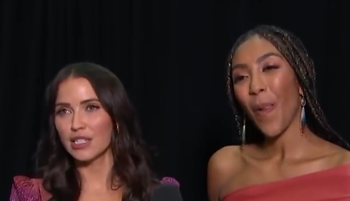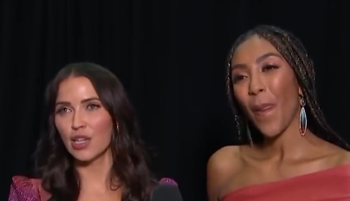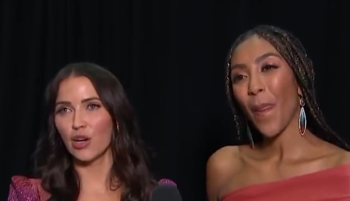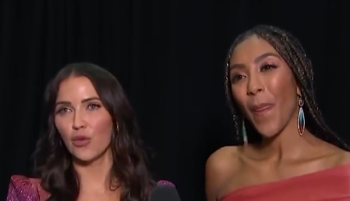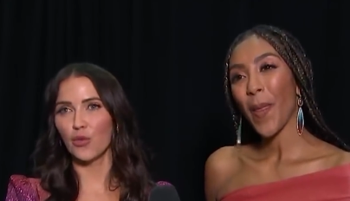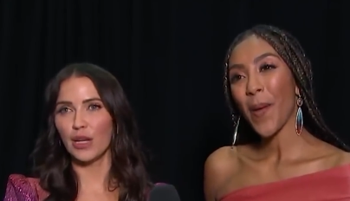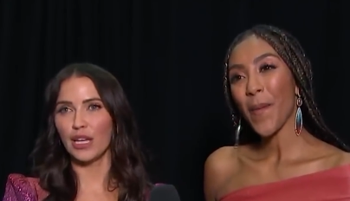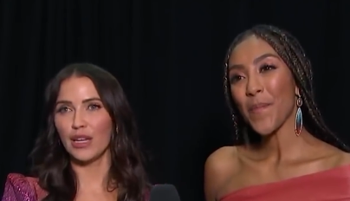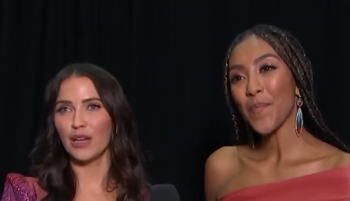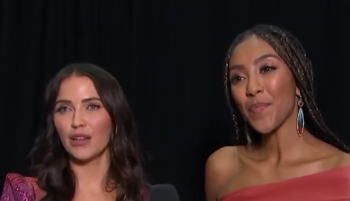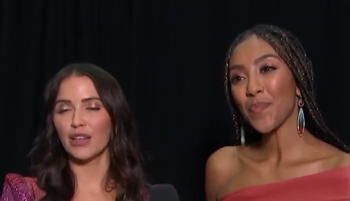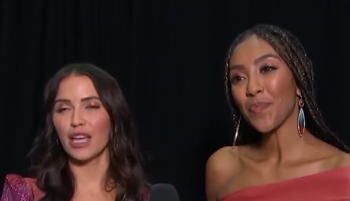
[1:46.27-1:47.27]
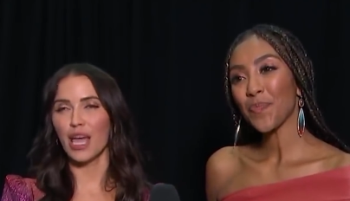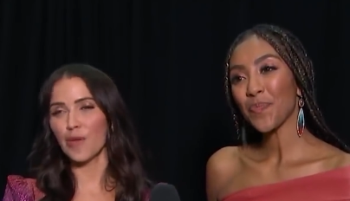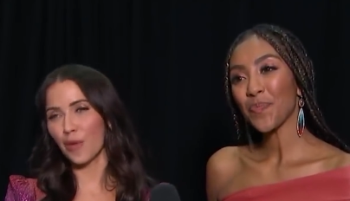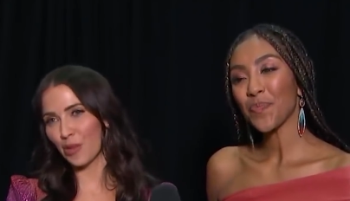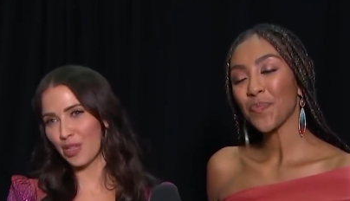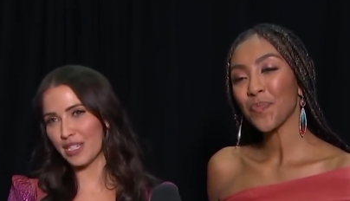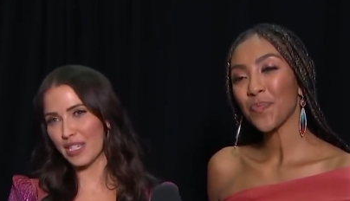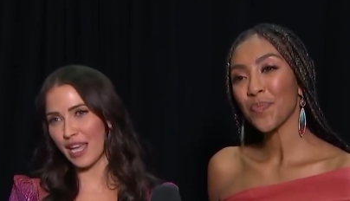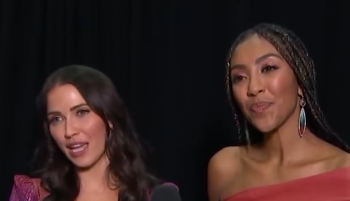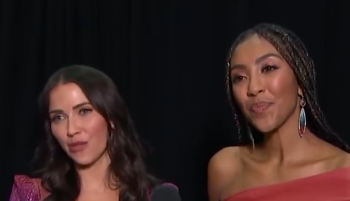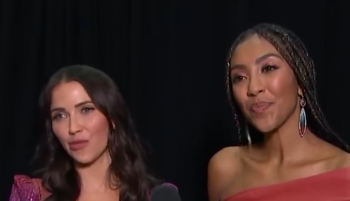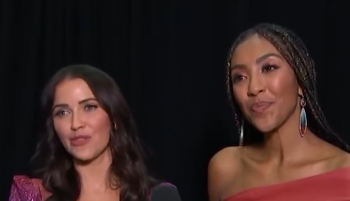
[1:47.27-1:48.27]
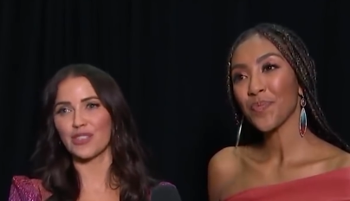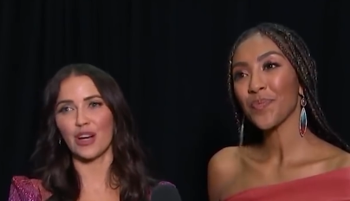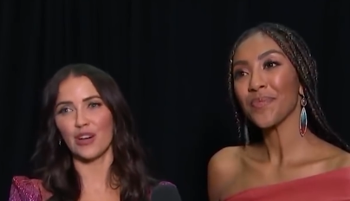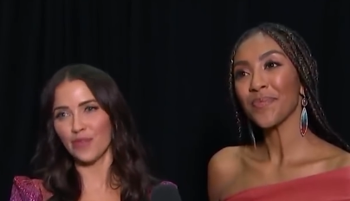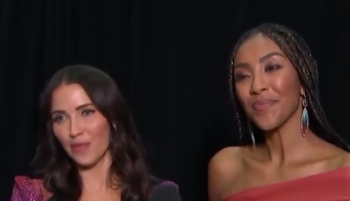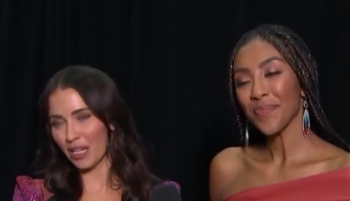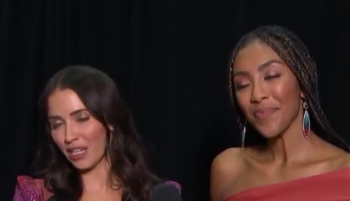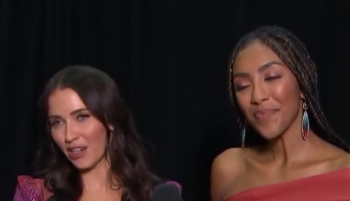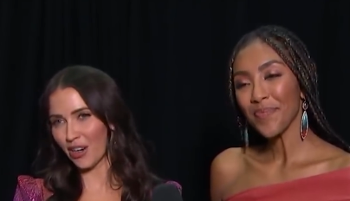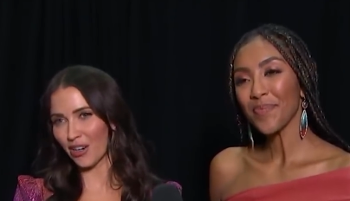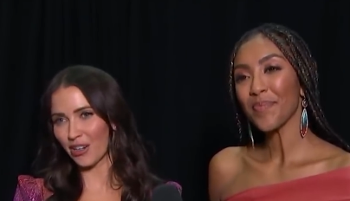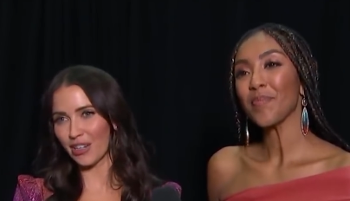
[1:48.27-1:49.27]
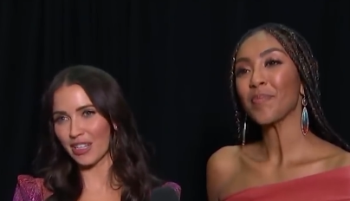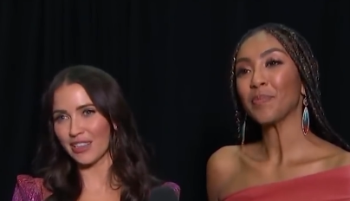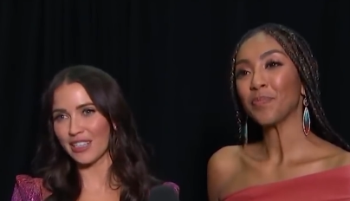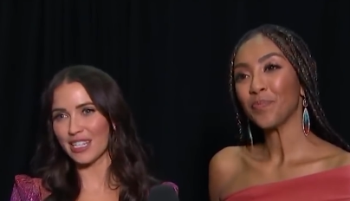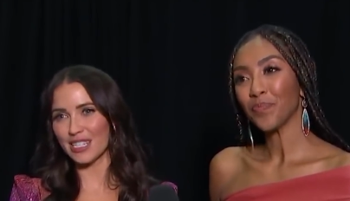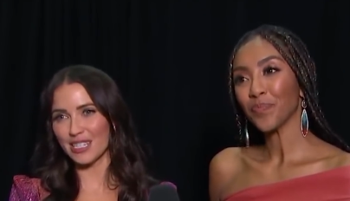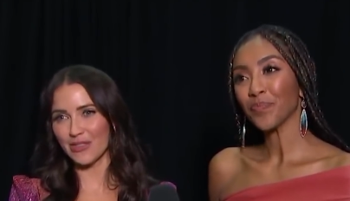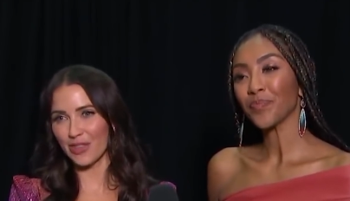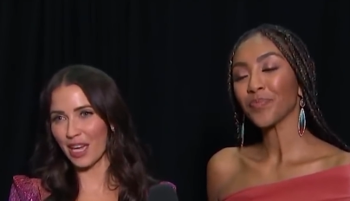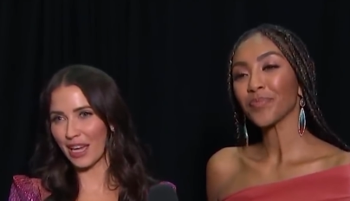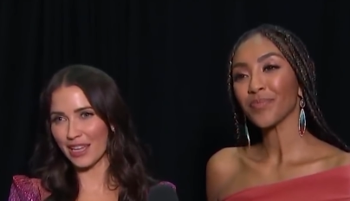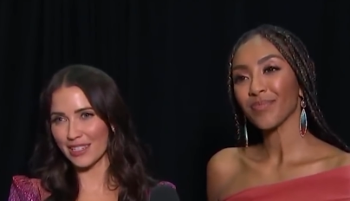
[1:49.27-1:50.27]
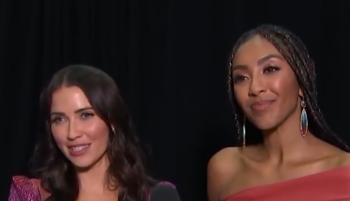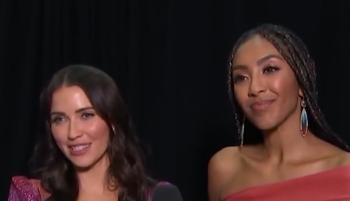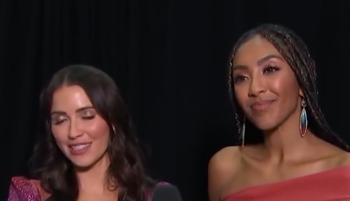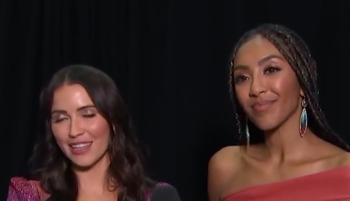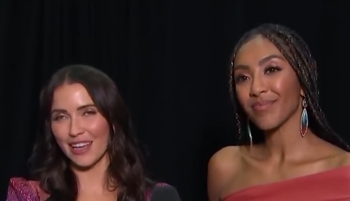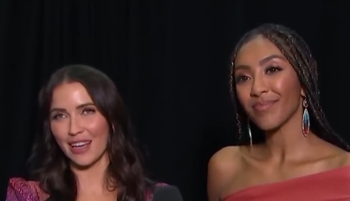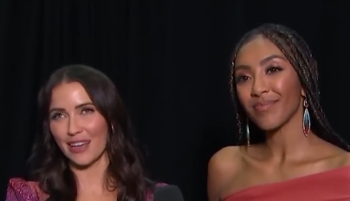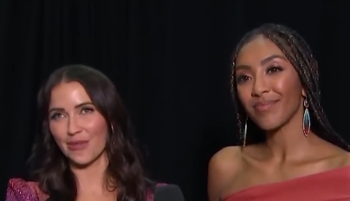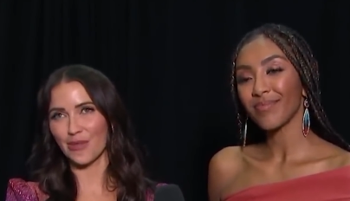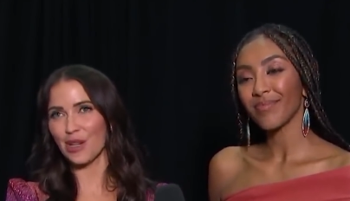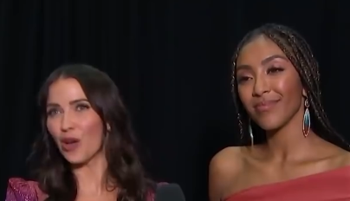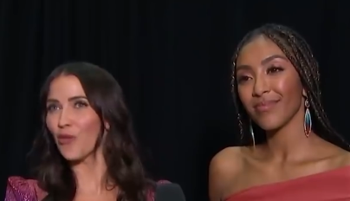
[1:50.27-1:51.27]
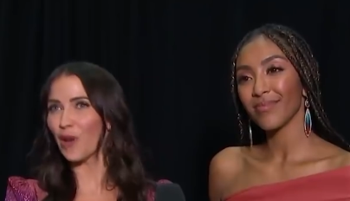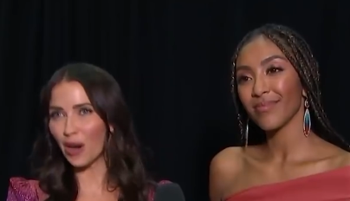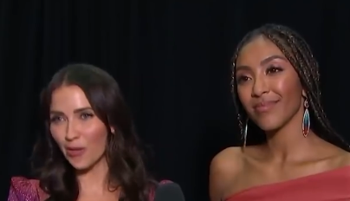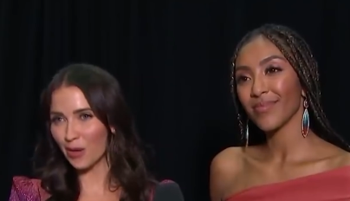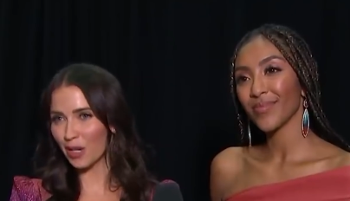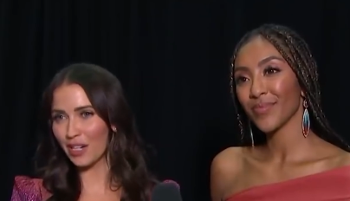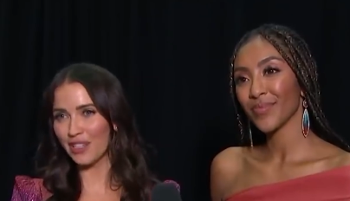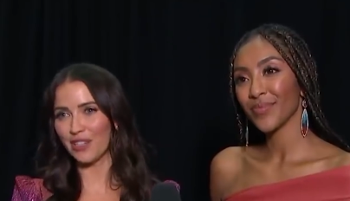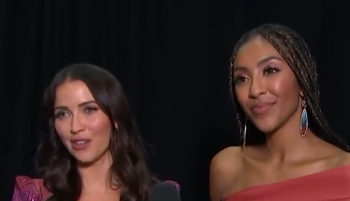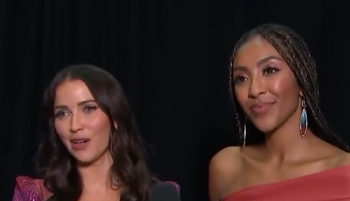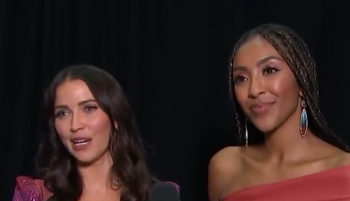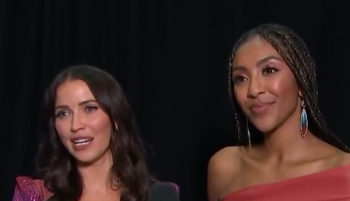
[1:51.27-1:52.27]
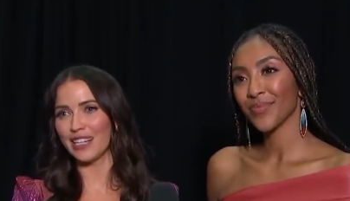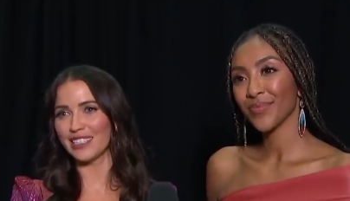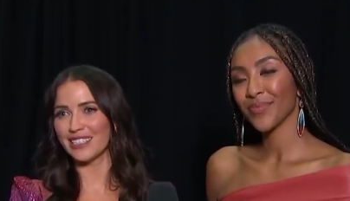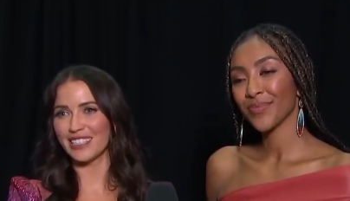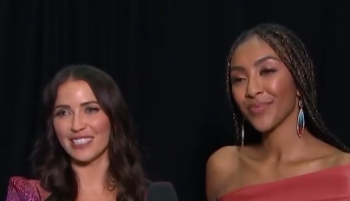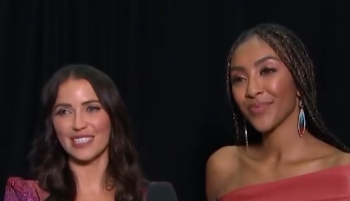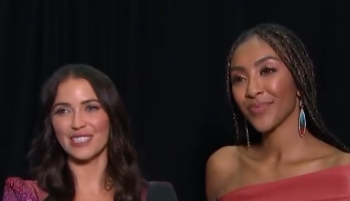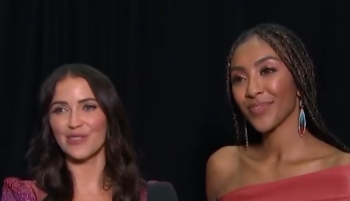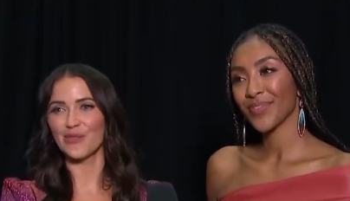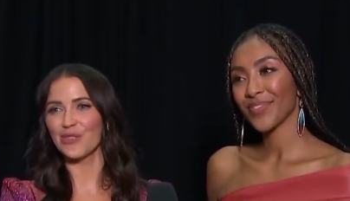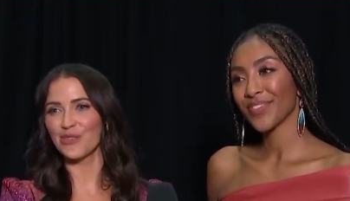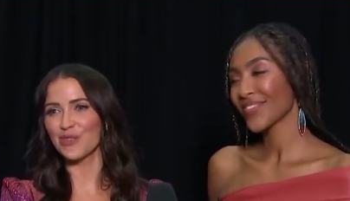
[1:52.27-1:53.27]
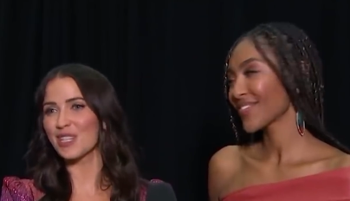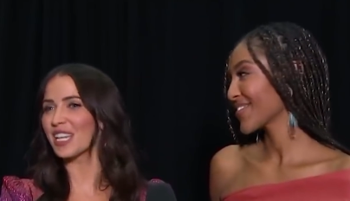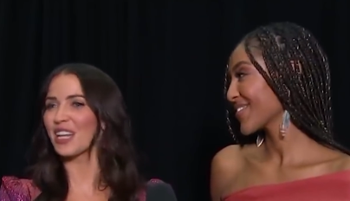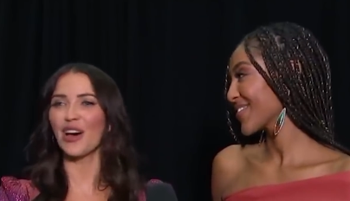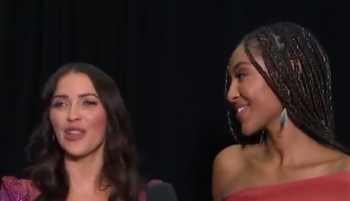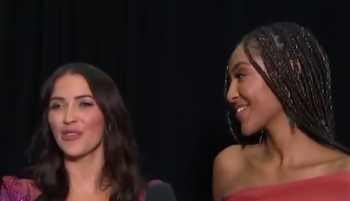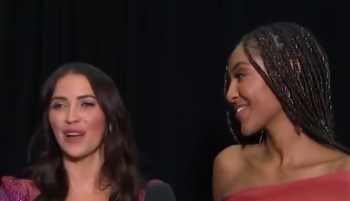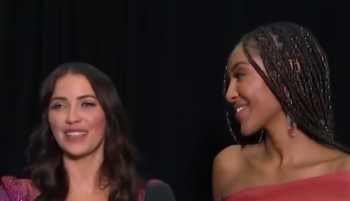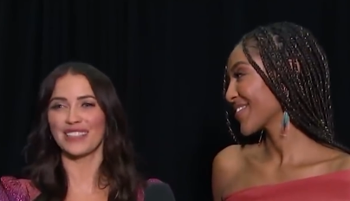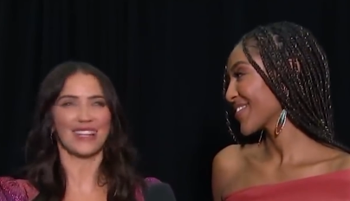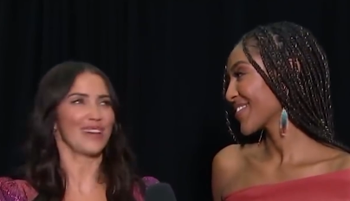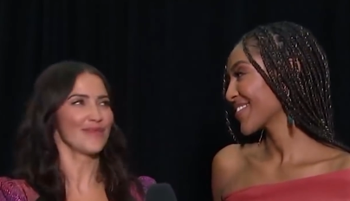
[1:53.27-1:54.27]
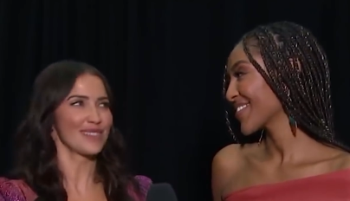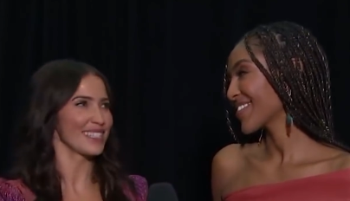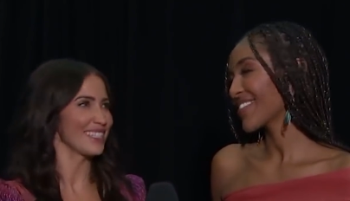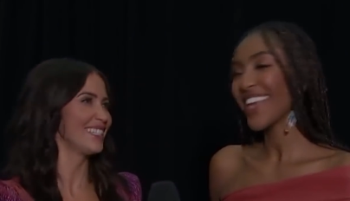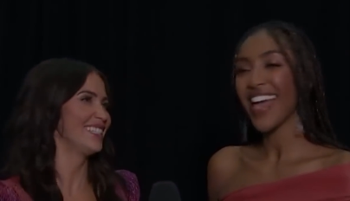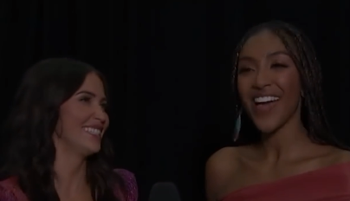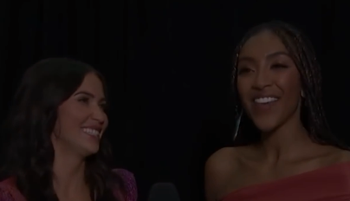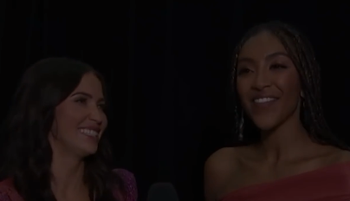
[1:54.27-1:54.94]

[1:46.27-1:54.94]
Speaker 1: So we came up with a date. We've started making our list of guests. Uh, we know where we're going to do it. It's, we're taking all the right steps.